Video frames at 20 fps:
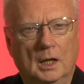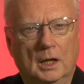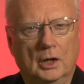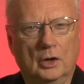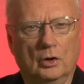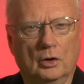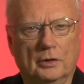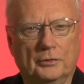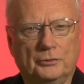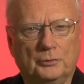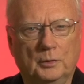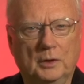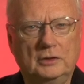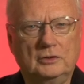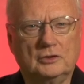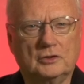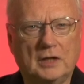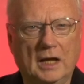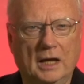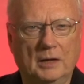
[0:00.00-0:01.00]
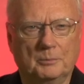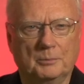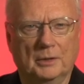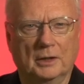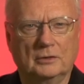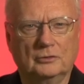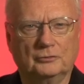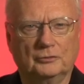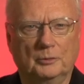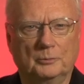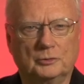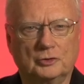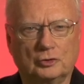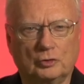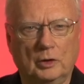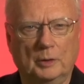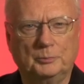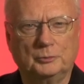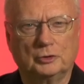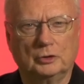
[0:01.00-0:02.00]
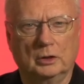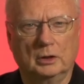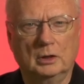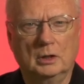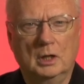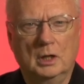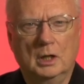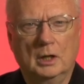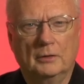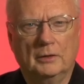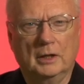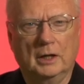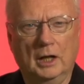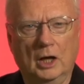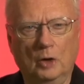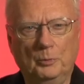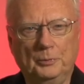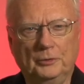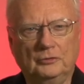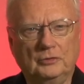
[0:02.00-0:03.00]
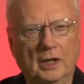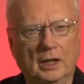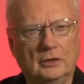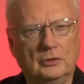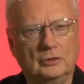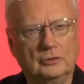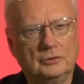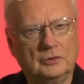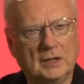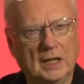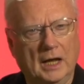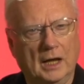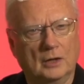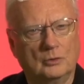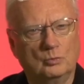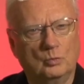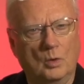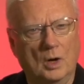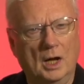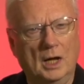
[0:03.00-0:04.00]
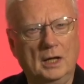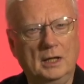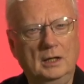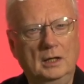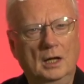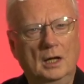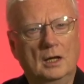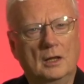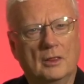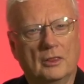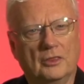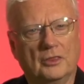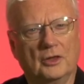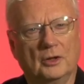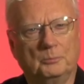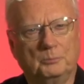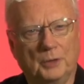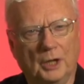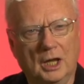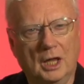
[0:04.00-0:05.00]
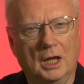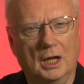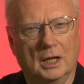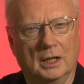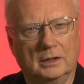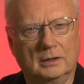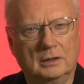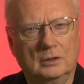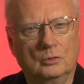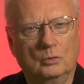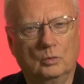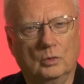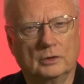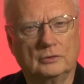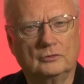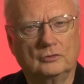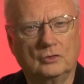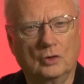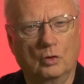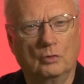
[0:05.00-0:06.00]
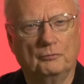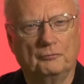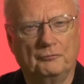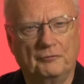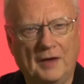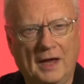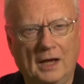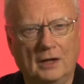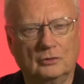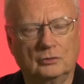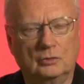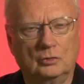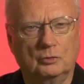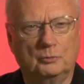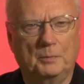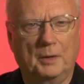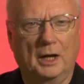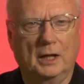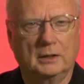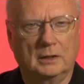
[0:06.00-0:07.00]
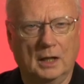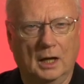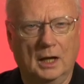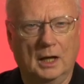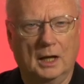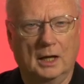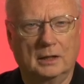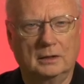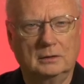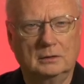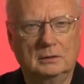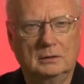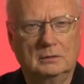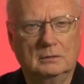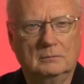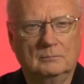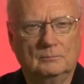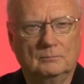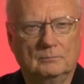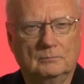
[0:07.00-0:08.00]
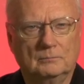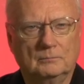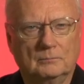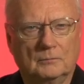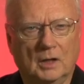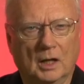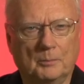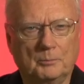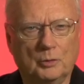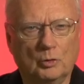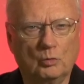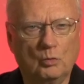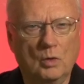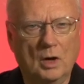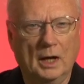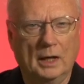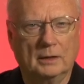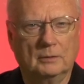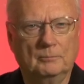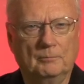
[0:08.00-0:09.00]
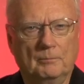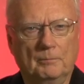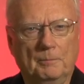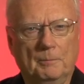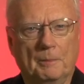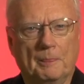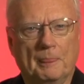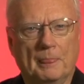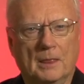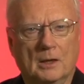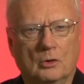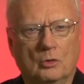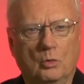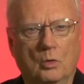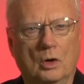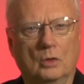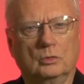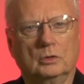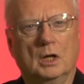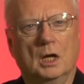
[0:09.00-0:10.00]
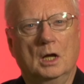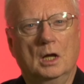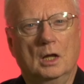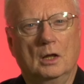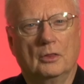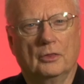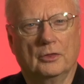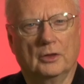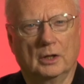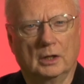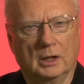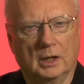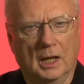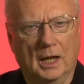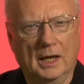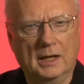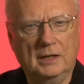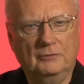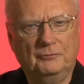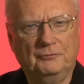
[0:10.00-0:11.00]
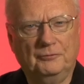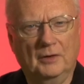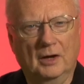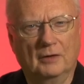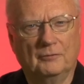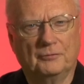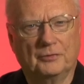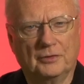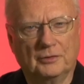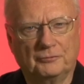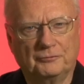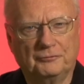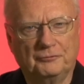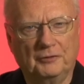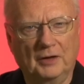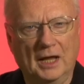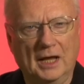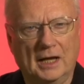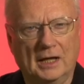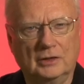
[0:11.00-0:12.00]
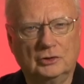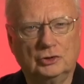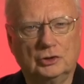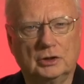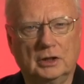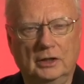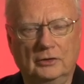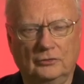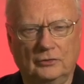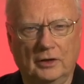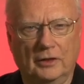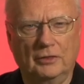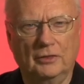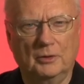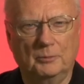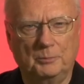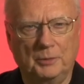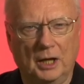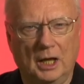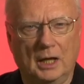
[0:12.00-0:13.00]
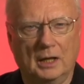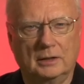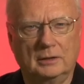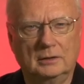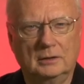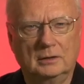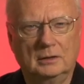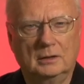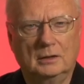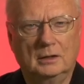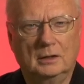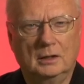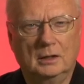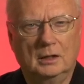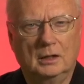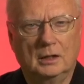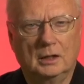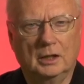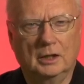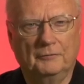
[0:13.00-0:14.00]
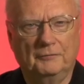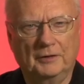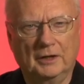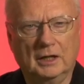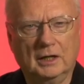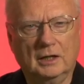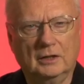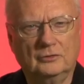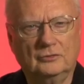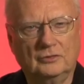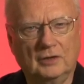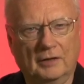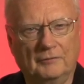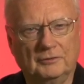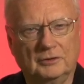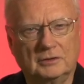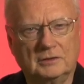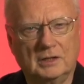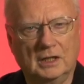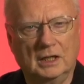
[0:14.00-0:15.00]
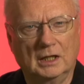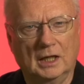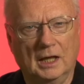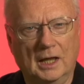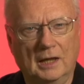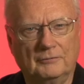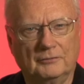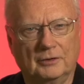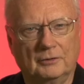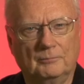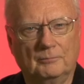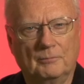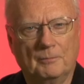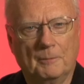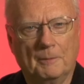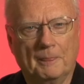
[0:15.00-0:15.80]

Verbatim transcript: Here are three statements from Scripture that help us understand why the blood was so valued by God. Number one, quote, the life of the flesh is in the blood. Leviticus 17 11.